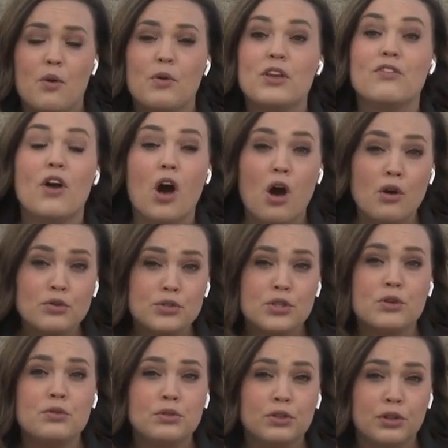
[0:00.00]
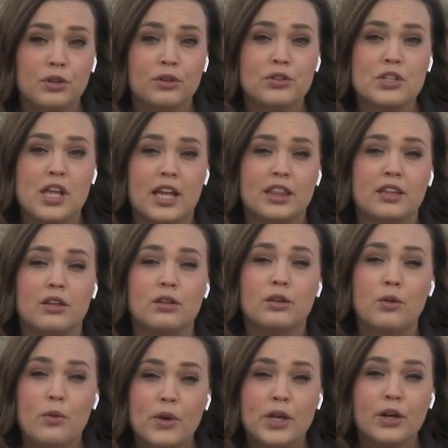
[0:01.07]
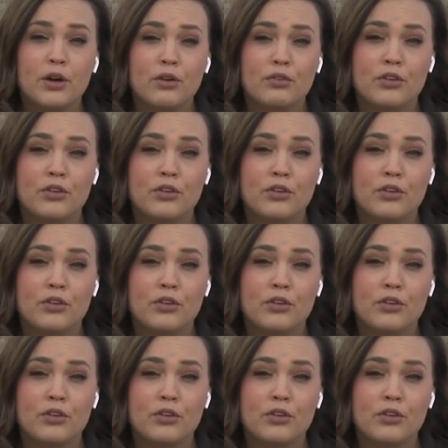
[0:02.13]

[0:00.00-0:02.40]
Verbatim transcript: We have also learned that the lawyer